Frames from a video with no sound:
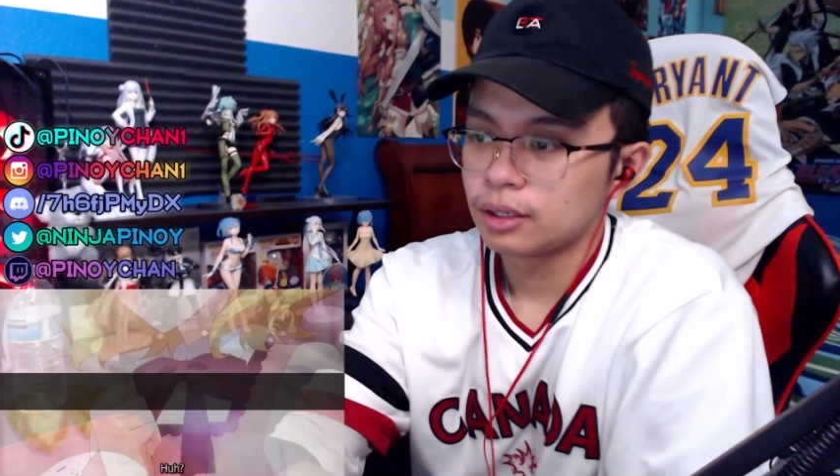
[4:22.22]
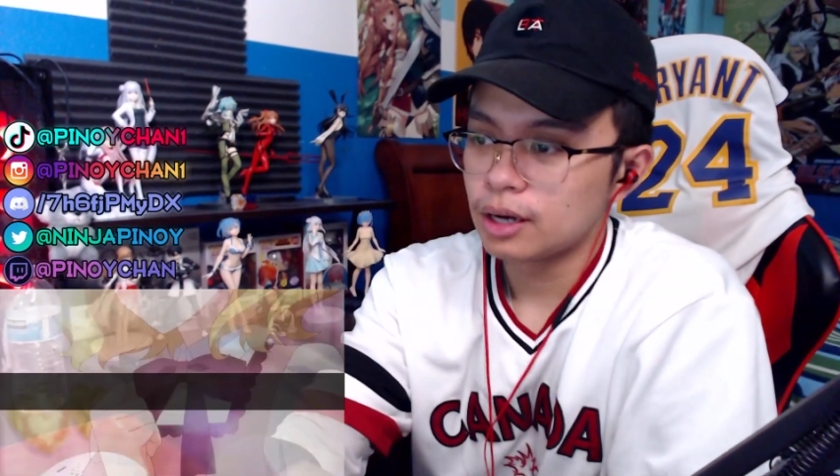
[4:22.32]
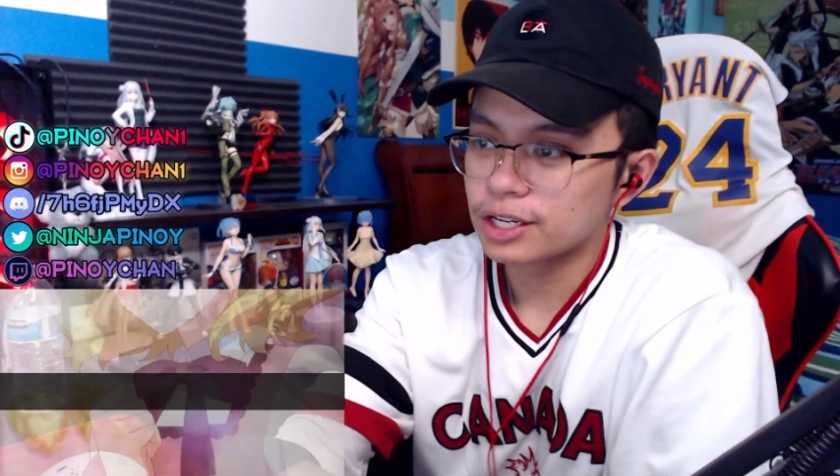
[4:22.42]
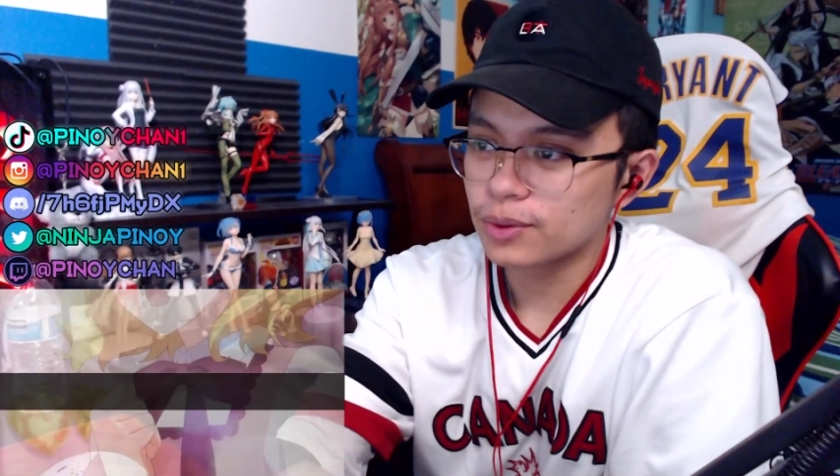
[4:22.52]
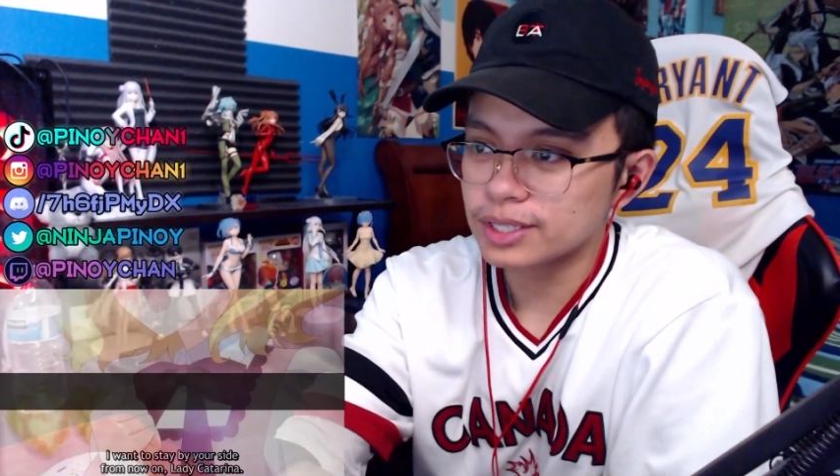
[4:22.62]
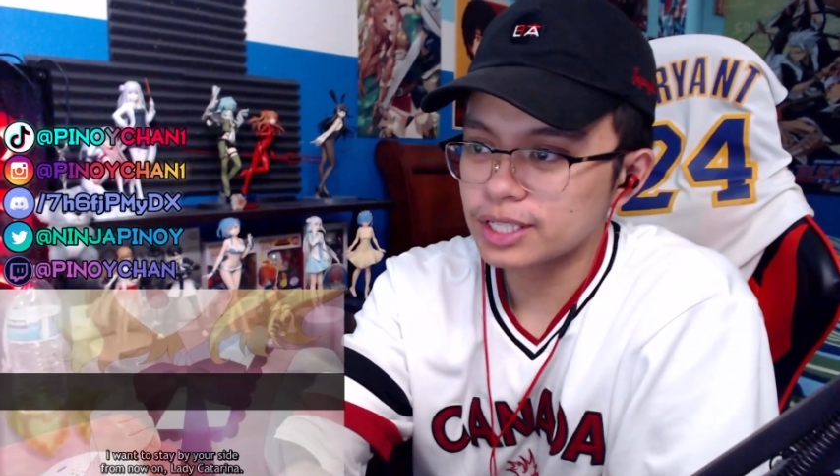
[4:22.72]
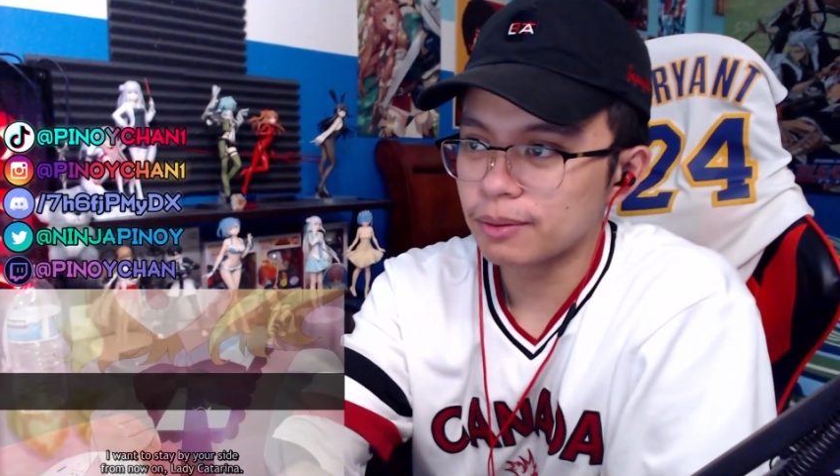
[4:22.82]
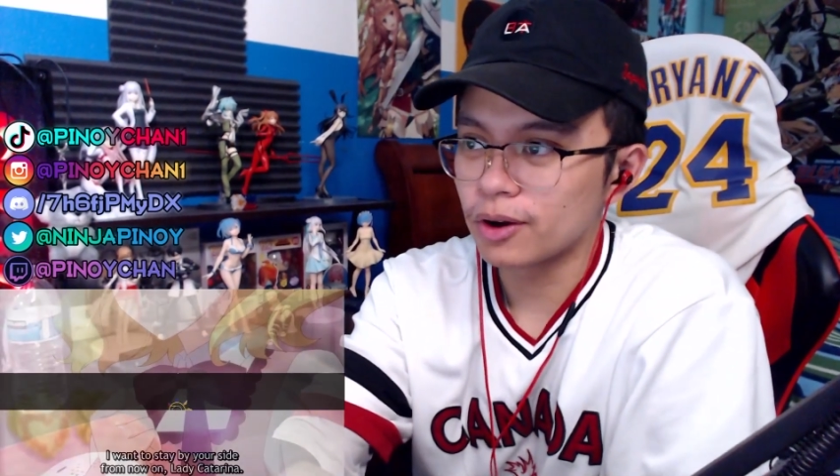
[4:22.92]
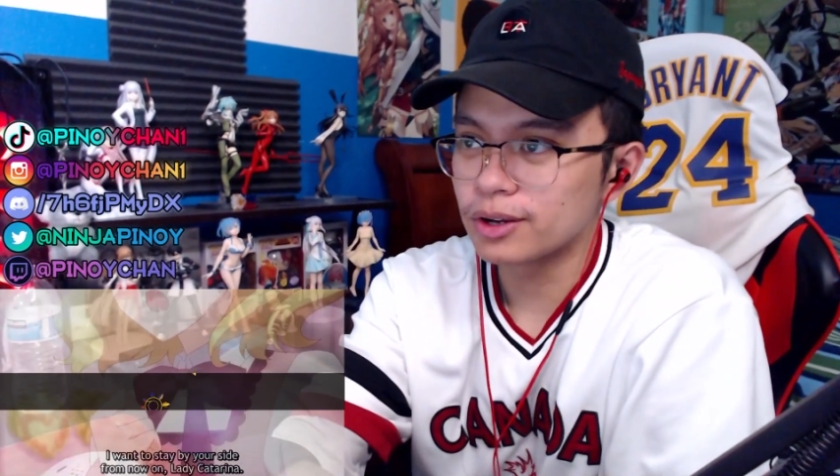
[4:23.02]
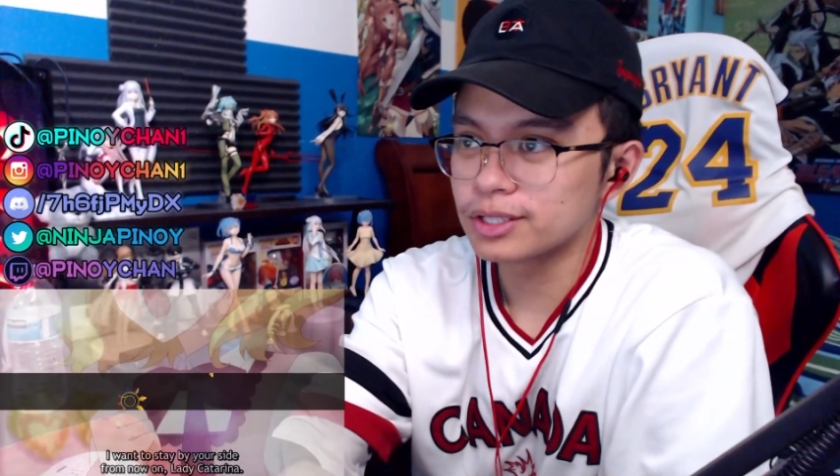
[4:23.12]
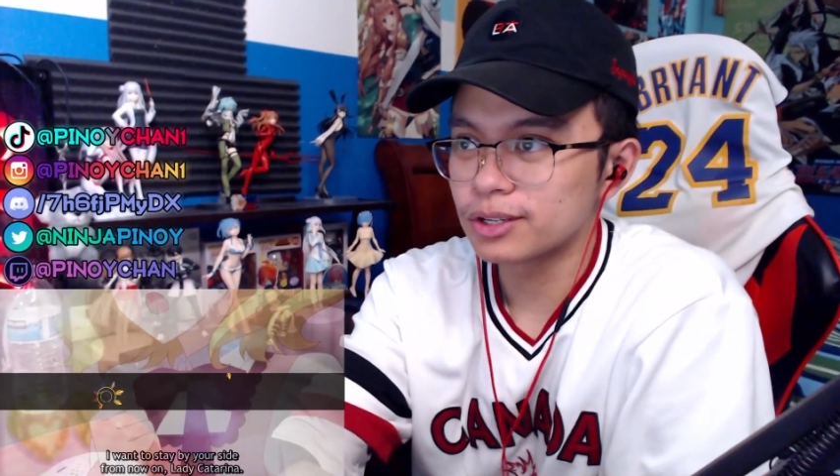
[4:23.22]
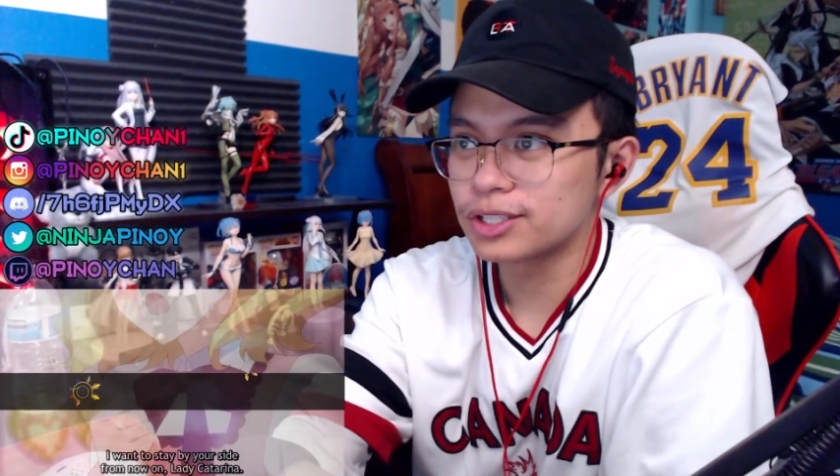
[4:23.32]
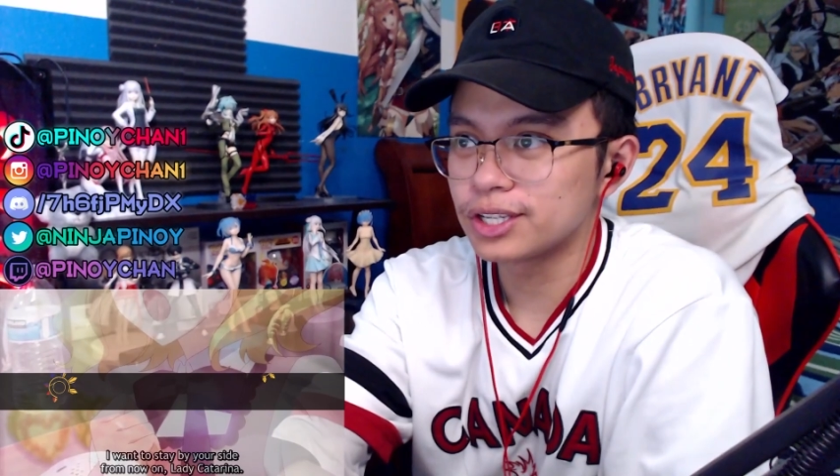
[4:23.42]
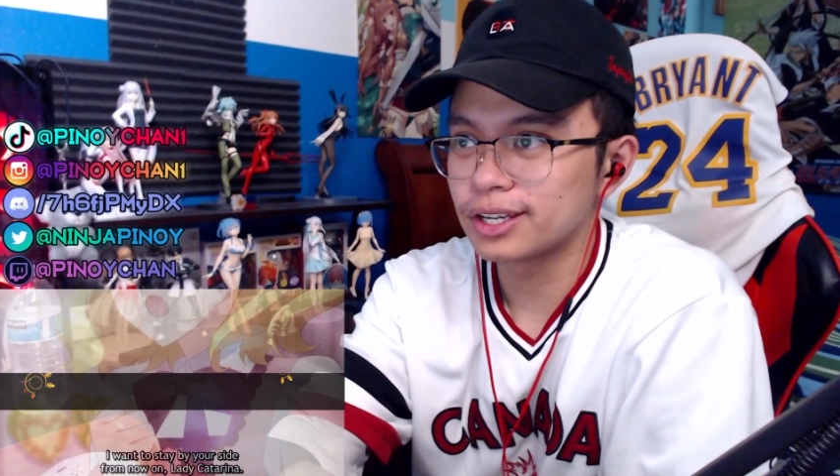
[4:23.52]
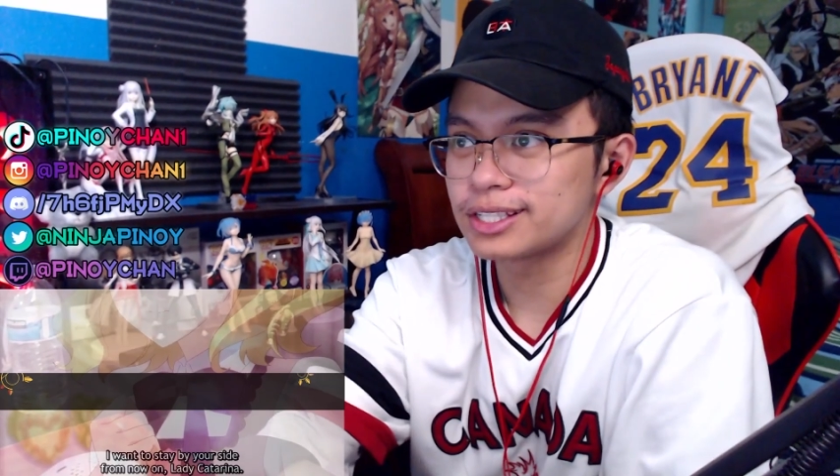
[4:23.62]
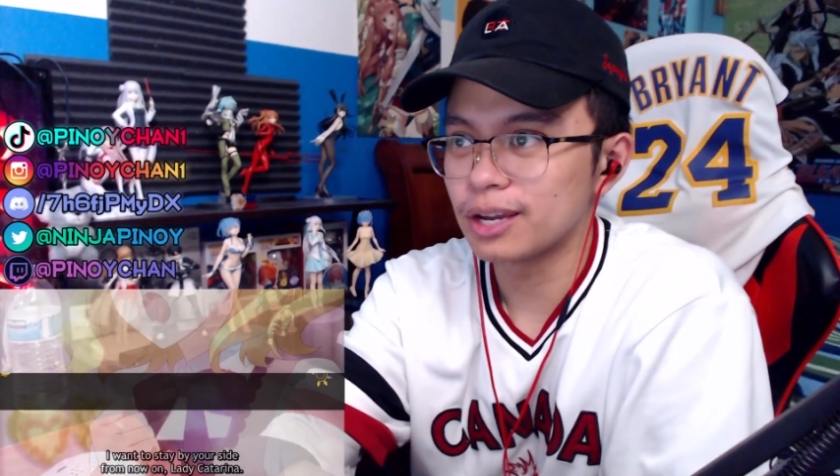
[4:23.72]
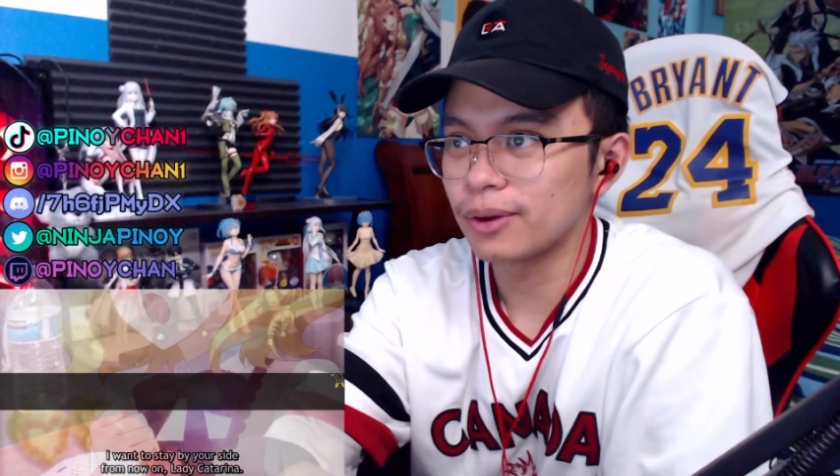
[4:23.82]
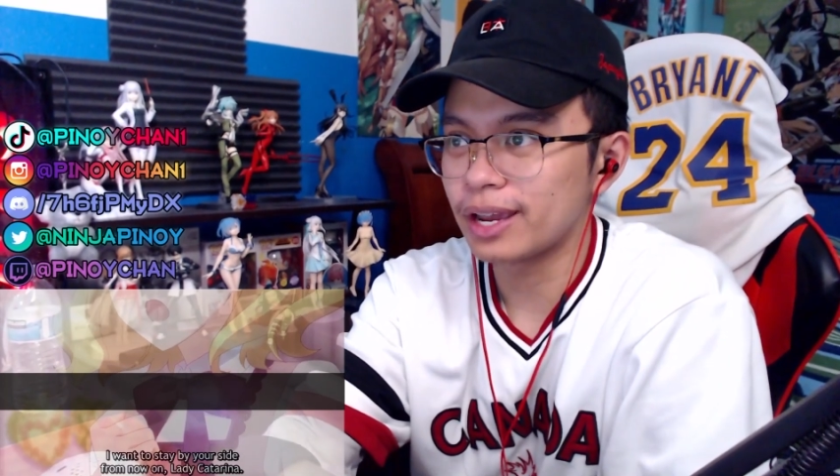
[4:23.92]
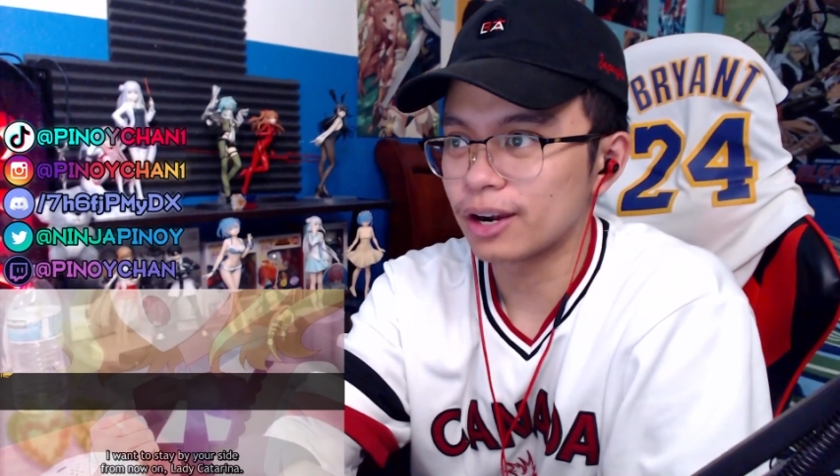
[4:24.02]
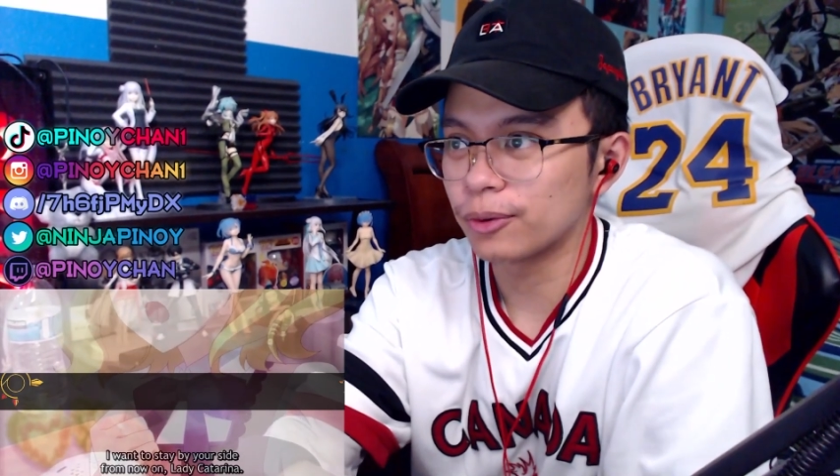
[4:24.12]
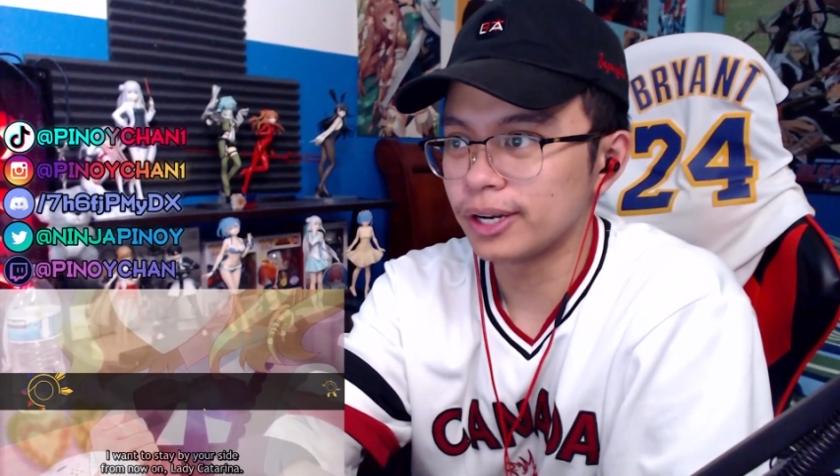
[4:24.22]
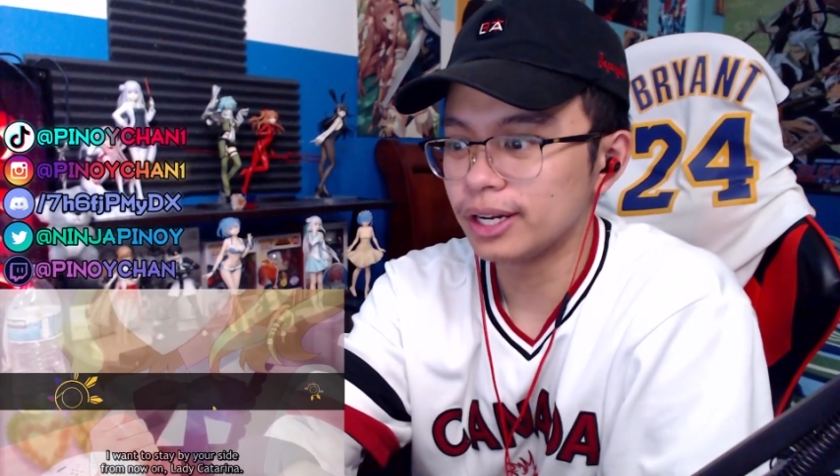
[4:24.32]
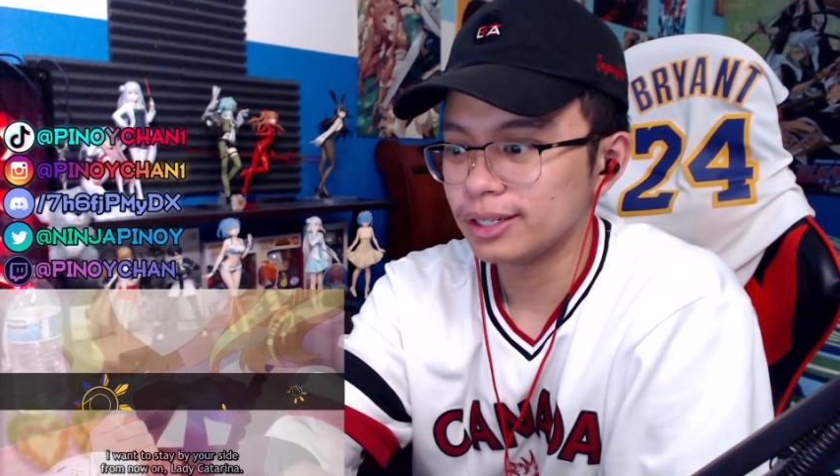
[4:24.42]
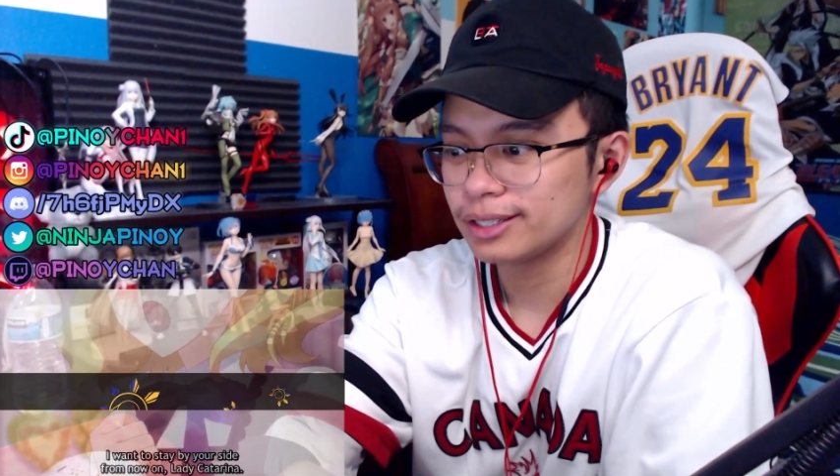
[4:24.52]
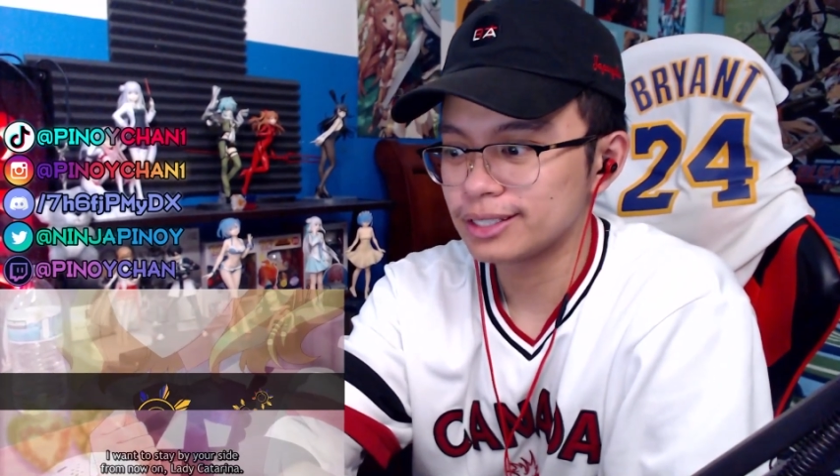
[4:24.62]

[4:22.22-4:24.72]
Oh, she wants to keep going so she can stay with Katarina.